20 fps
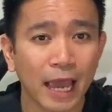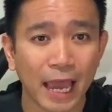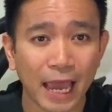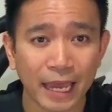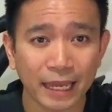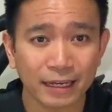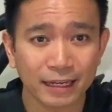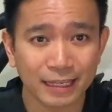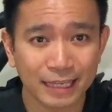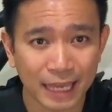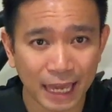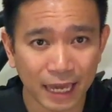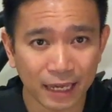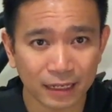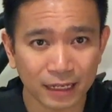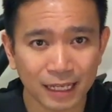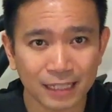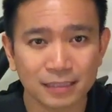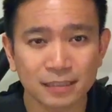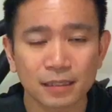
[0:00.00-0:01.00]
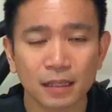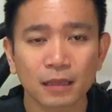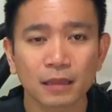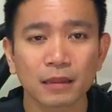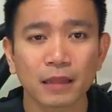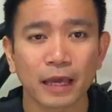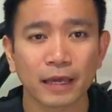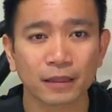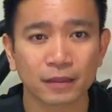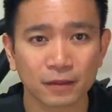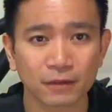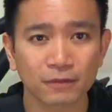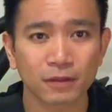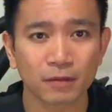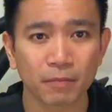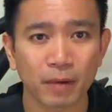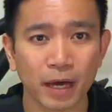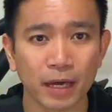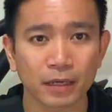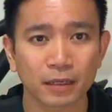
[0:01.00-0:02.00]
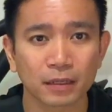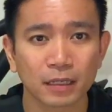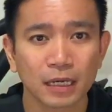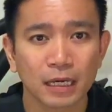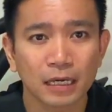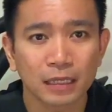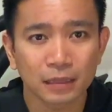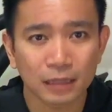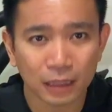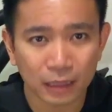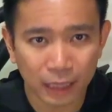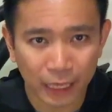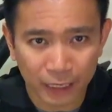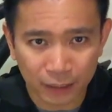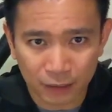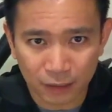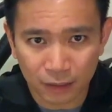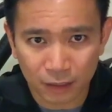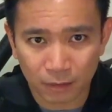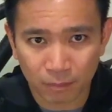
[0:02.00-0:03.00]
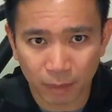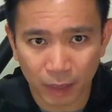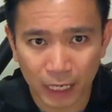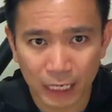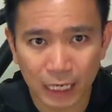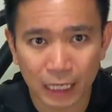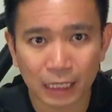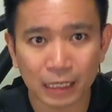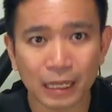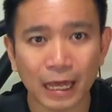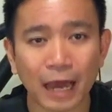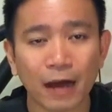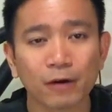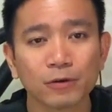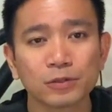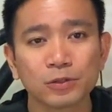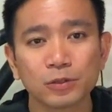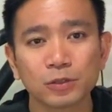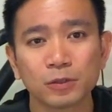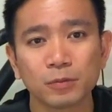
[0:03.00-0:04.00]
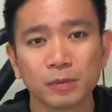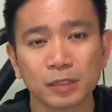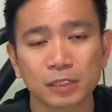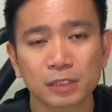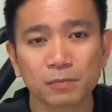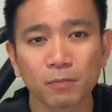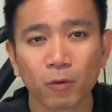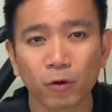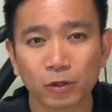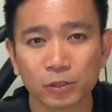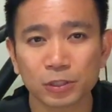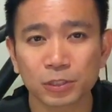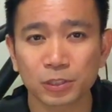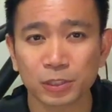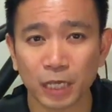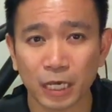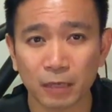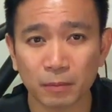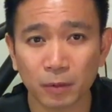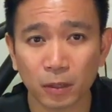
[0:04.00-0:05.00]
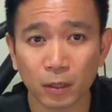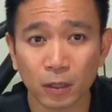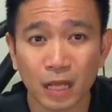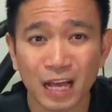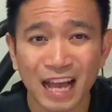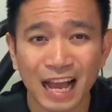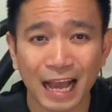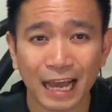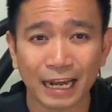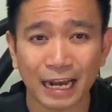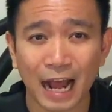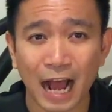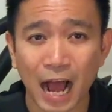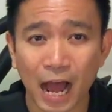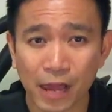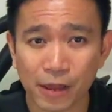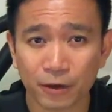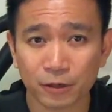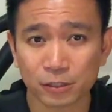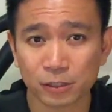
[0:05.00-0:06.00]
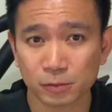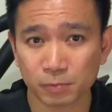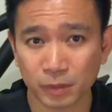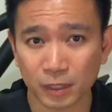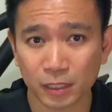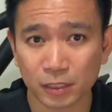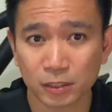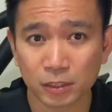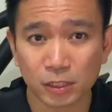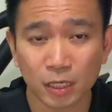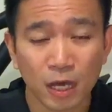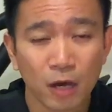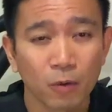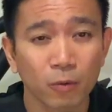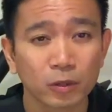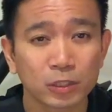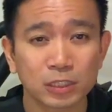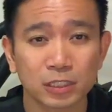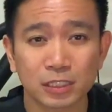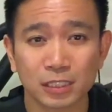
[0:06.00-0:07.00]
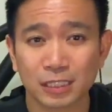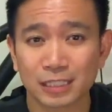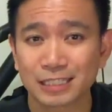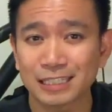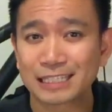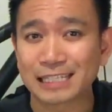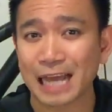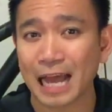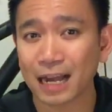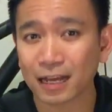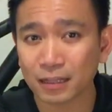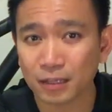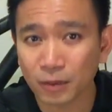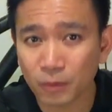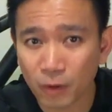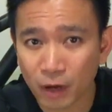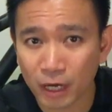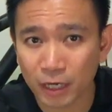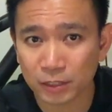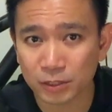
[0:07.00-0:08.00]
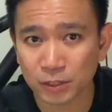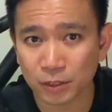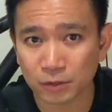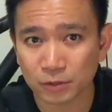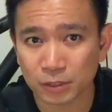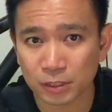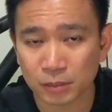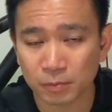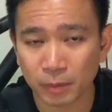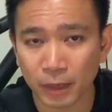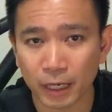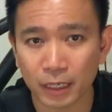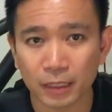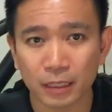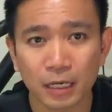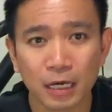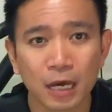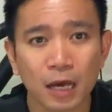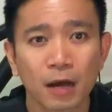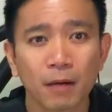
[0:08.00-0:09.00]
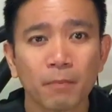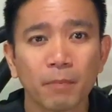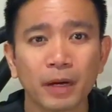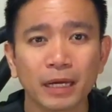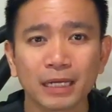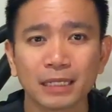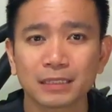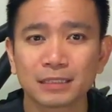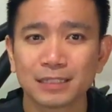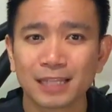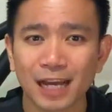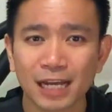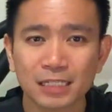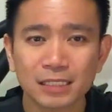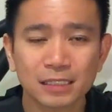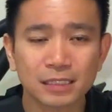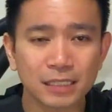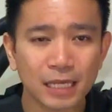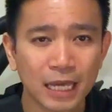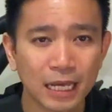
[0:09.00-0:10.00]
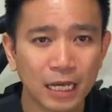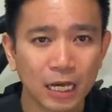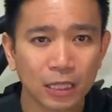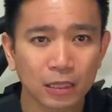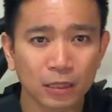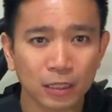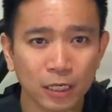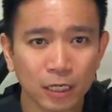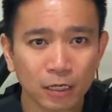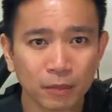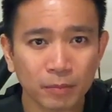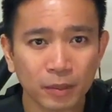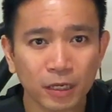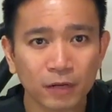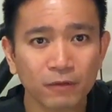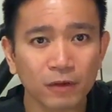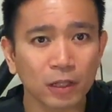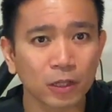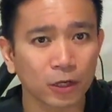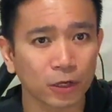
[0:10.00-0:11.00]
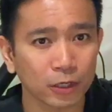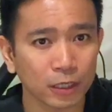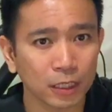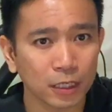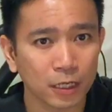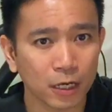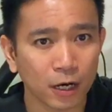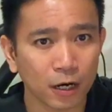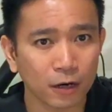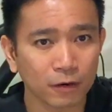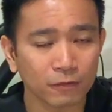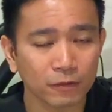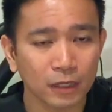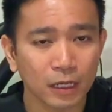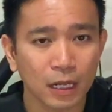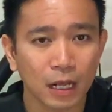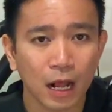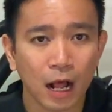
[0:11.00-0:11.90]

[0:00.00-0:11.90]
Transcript: And again, it's the length of the bike. The length of the bike allows you to be more stable at higher speeds, which is exactly why I chose this bike. But it does take a little bit of a learning curve.